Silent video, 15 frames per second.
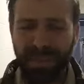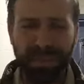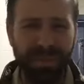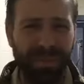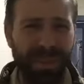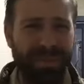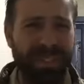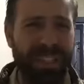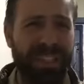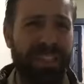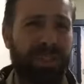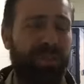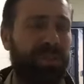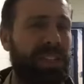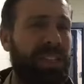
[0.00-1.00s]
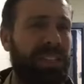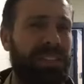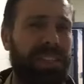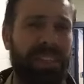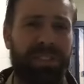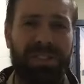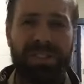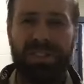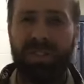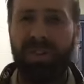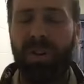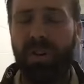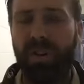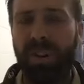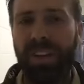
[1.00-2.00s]
15 degrees. It's
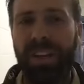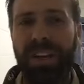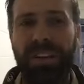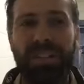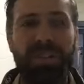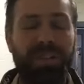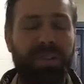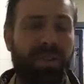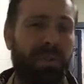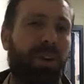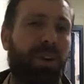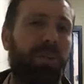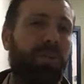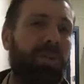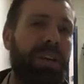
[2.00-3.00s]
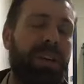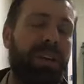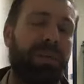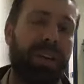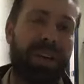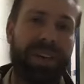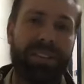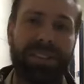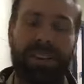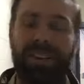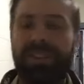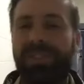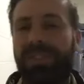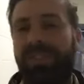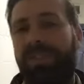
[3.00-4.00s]
snowing. It snowed week. We got a ton of
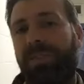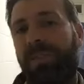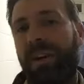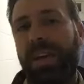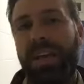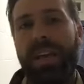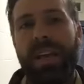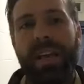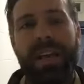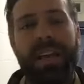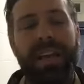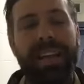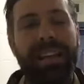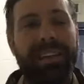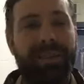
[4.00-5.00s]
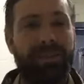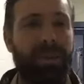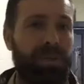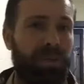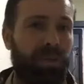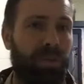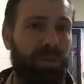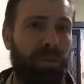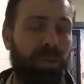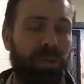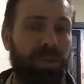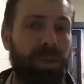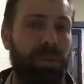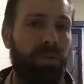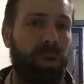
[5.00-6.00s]
snow and it is miserable.
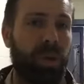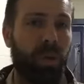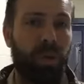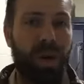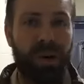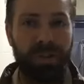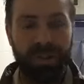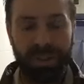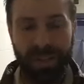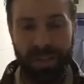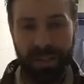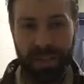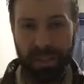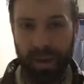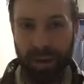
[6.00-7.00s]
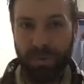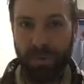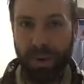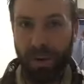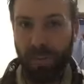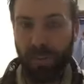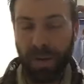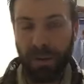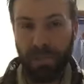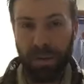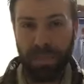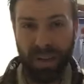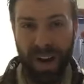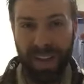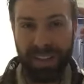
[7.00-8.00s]
Normally we go out uh, to my farm and we
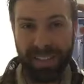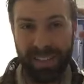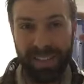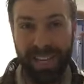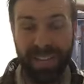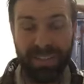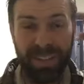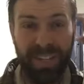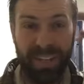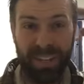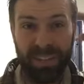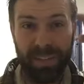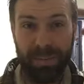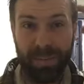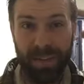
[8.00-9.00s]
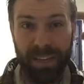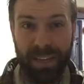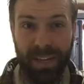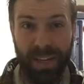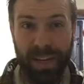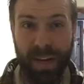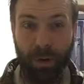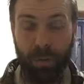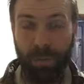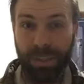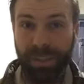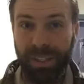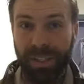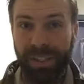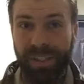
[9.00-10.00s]
practice safety on some of the uh,
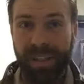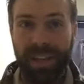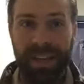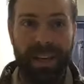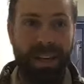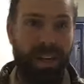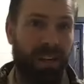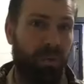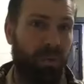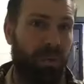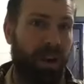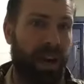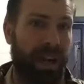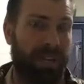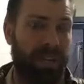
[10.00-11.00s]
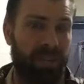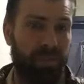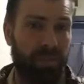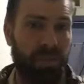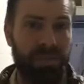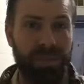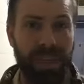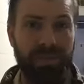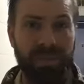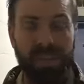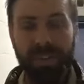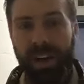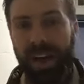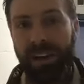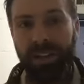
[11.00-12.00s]
outbuildings. Uh, we'll practice roof safety,
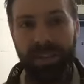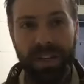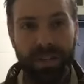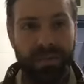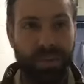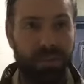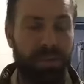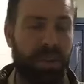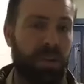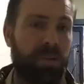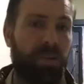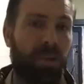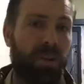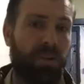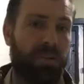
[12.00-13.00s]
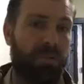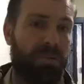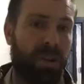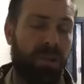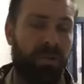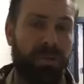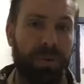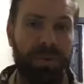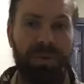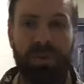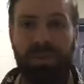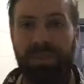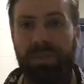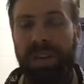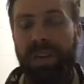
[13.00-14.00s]
ladder safety, pressure washer stuff,
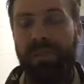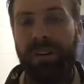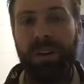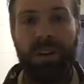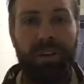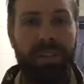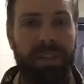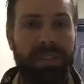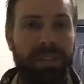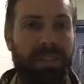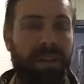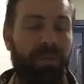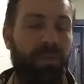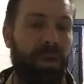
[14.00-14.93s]
personal safety, all that stuff.